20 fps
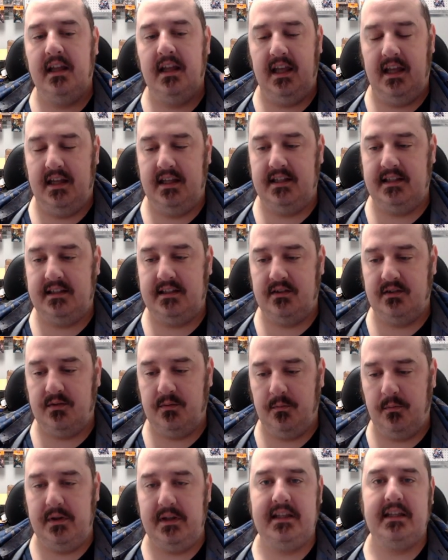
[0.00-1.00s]
and
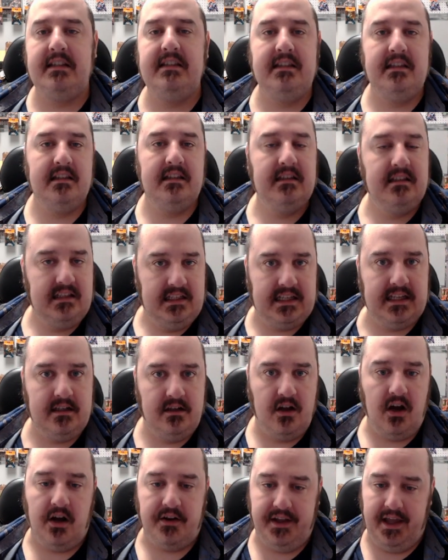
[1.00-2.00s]
we can get
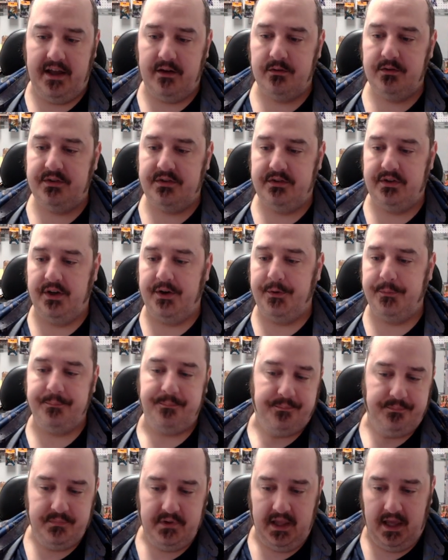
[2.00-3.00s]
knockouts, so
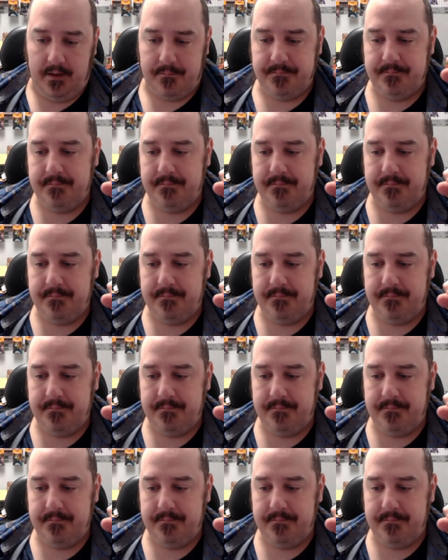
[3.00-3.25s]
yeah.